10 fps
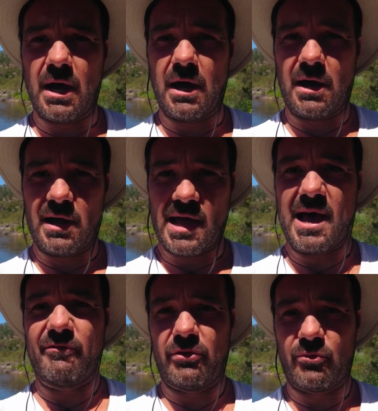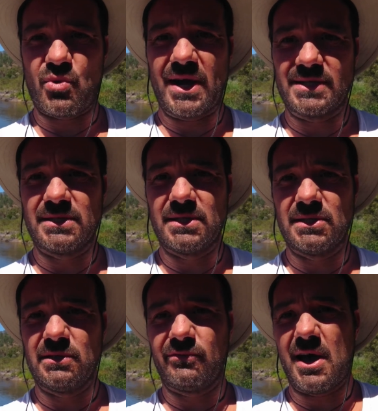I'll have other practices
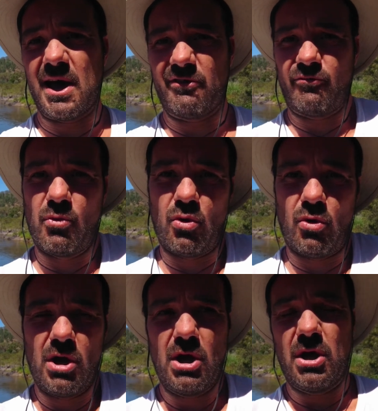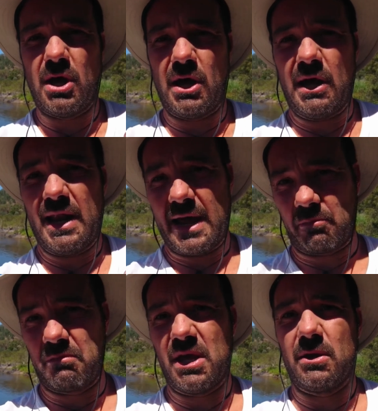if you have more,
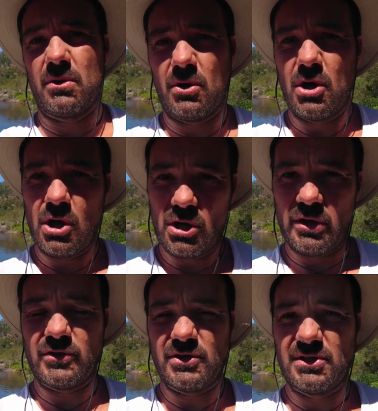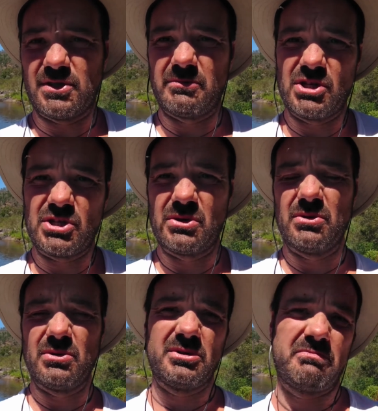like me, you know, nervous system
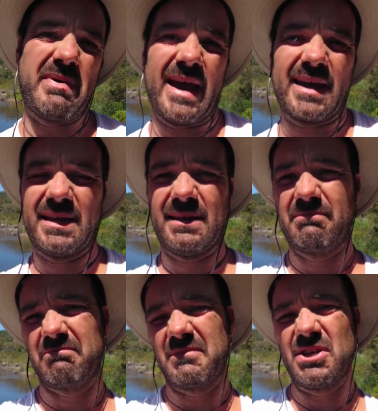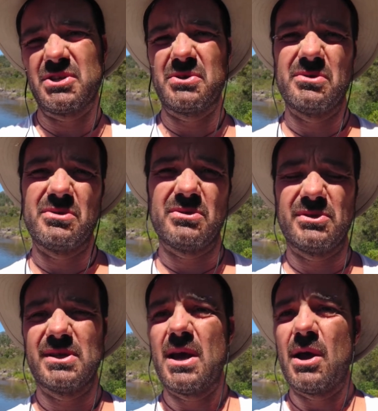issues, back
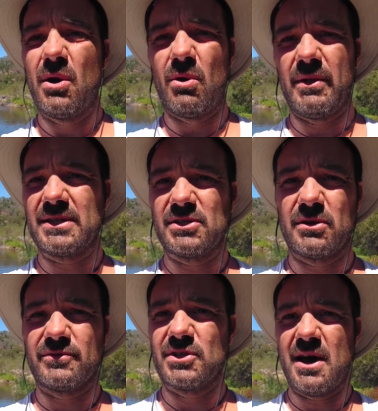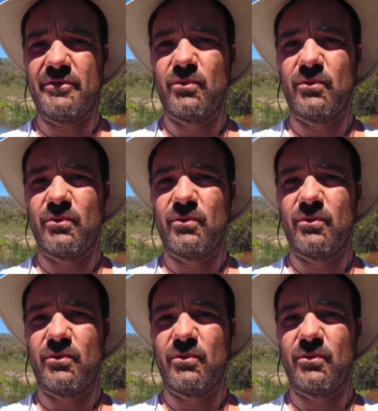issues, all that sort of stuff.